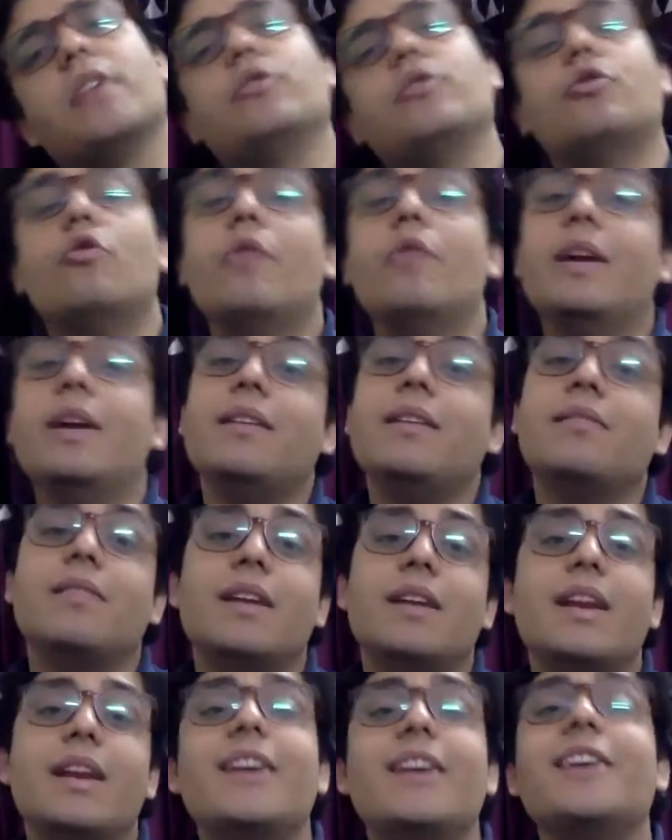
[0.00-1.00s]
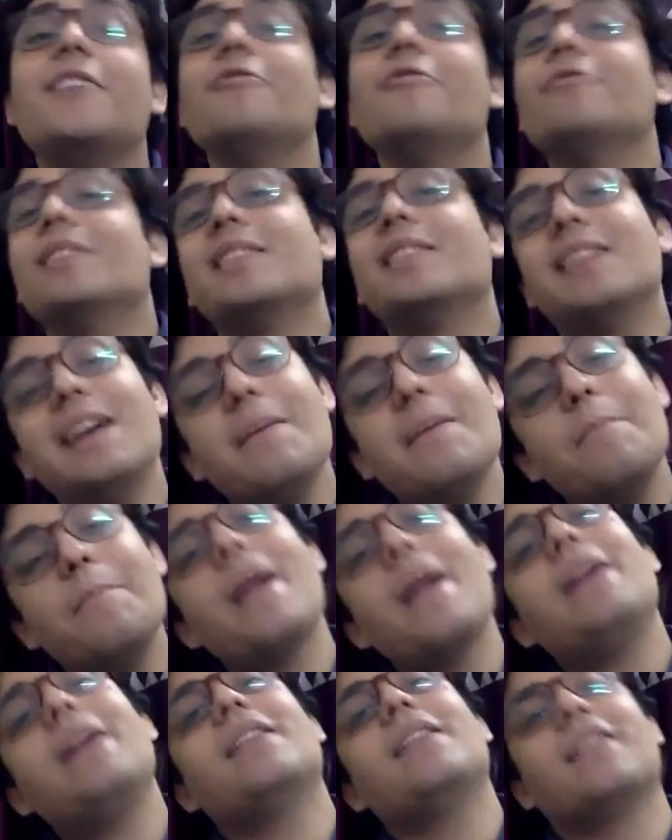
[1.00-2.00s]
though it is relating to the same
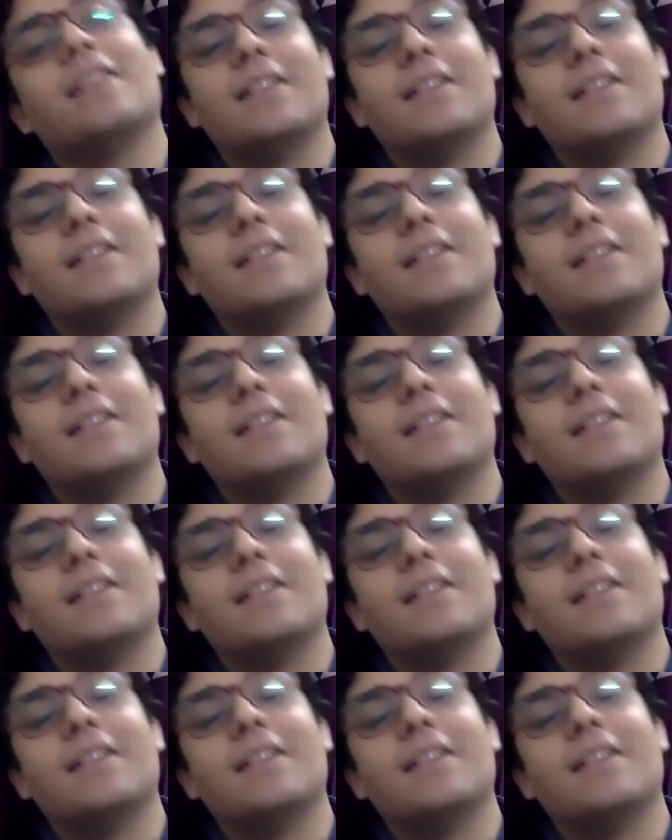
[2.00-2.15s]
matter,